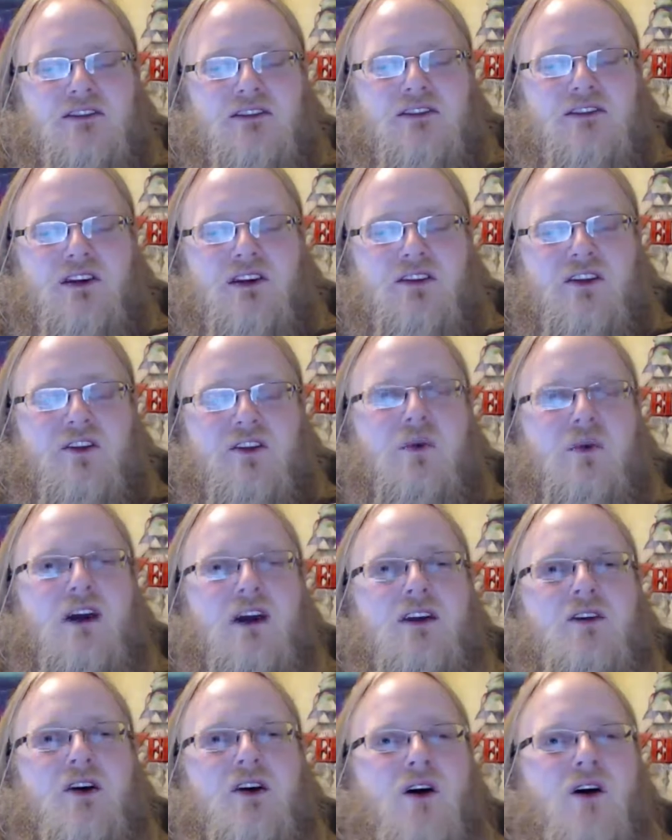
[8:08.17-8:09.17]
another way
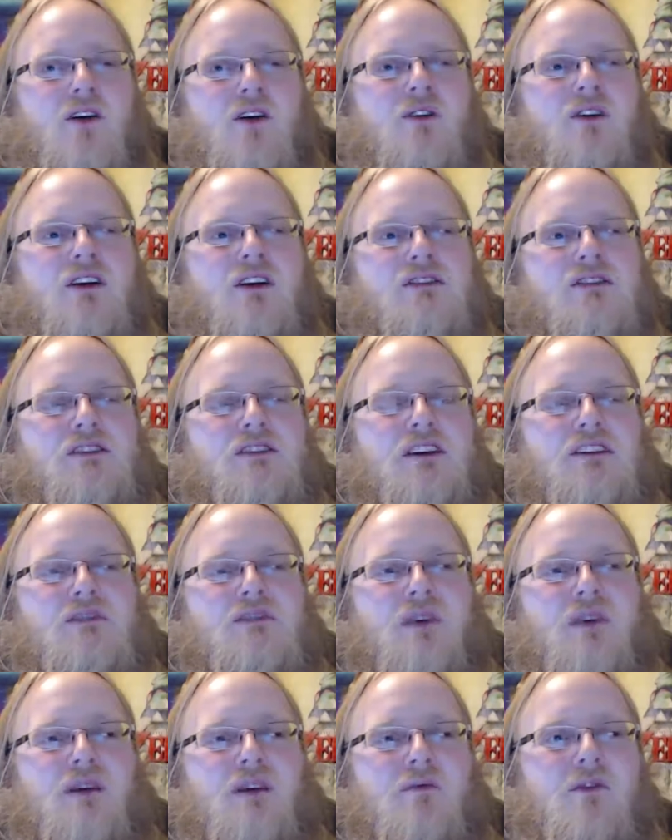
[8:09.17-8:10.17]
to honor his son's
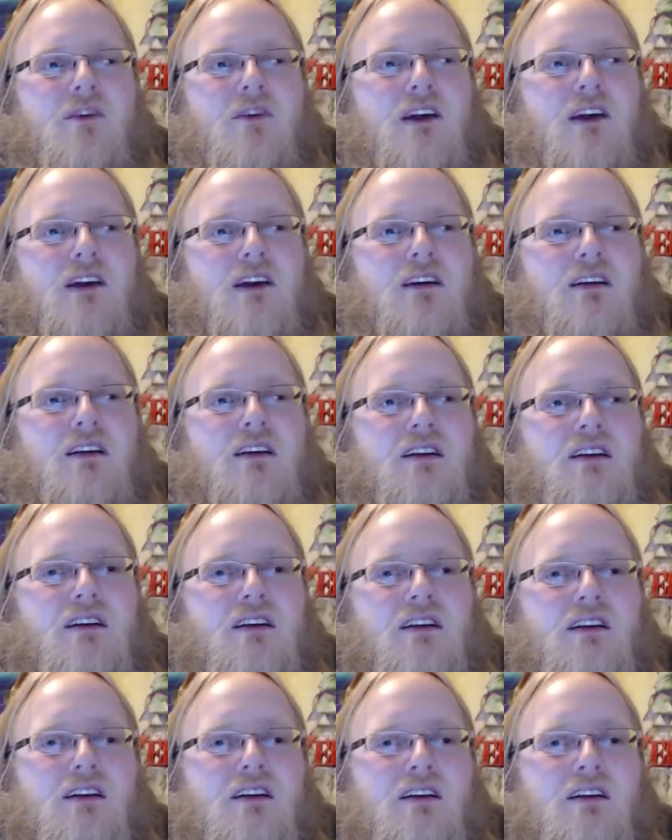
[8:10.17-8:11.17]
memory,
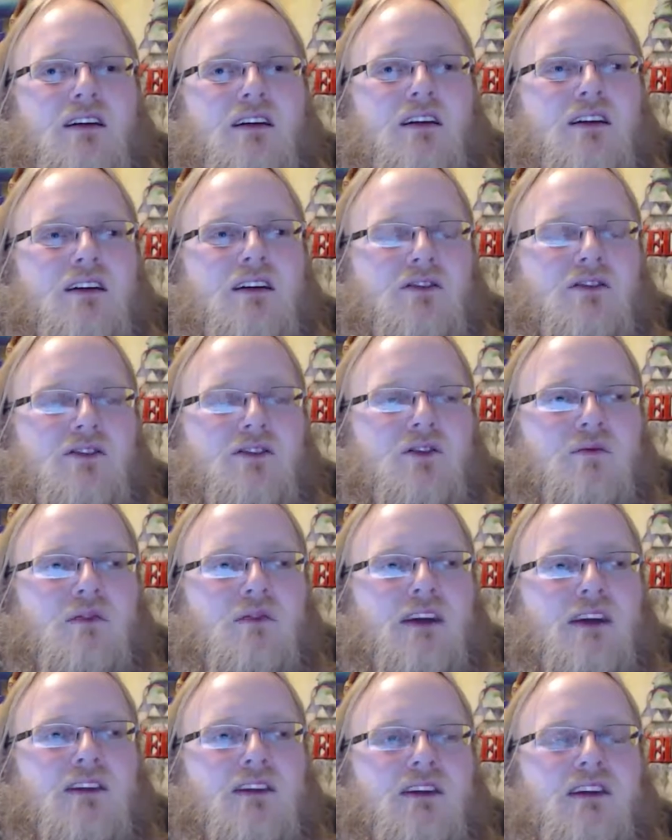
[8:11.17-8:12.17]
to
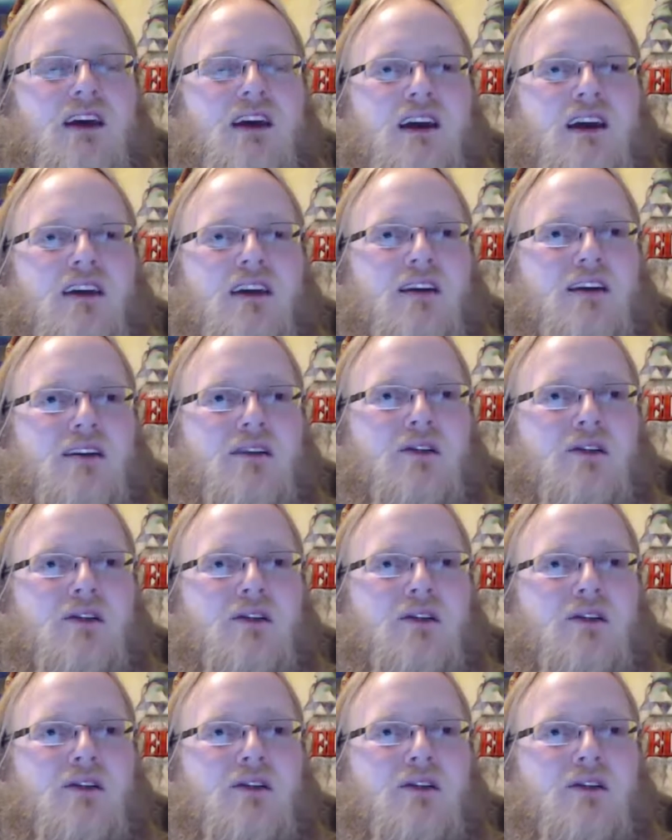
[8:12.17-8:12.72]
make the day